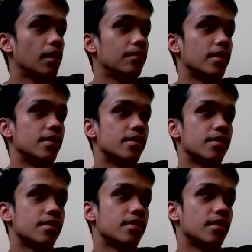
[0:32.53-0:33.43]

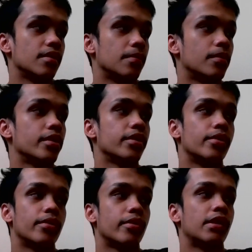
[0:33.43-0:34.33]
the more you
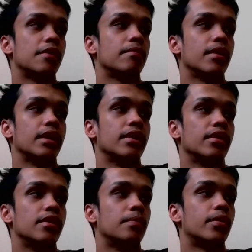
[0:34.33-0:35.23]
grow up
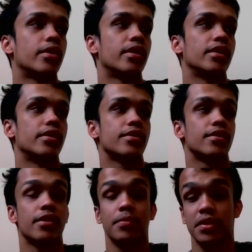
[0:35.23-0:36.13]
and the more your
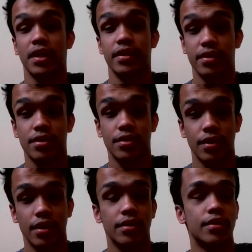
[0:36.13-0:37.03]
circumstances
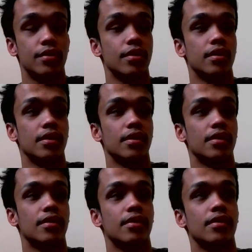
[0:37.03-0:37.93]
change, and
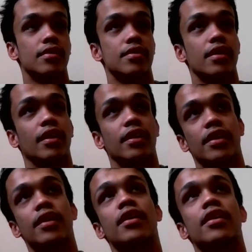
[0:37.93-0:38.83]

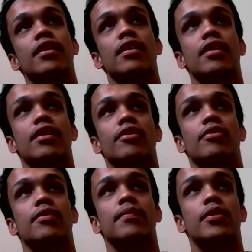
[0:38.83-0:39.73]
suddenly,
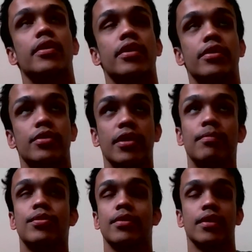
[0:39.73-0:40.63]
the more your
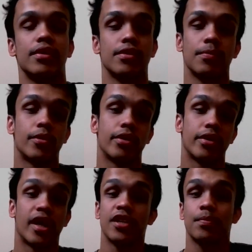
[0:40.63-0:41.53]
dreams change, the more
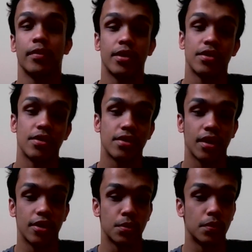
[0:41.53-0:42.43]
your aspirations
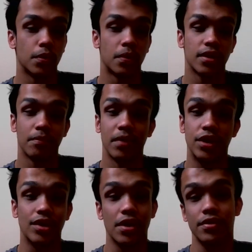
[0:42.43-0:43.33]
change, who you want to be
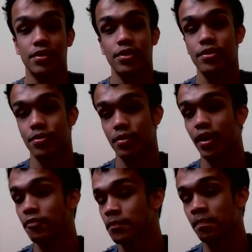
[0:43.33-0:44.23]
changes
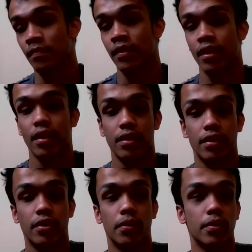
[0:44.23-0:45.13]
throughout
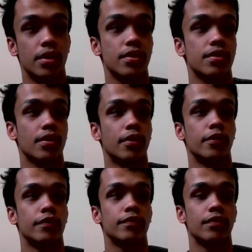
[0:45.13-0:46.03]
the course
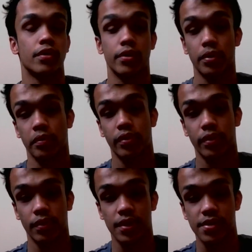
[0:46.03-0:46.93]
of your
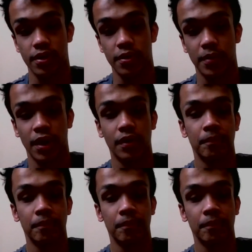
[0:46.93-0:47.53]
growth as a human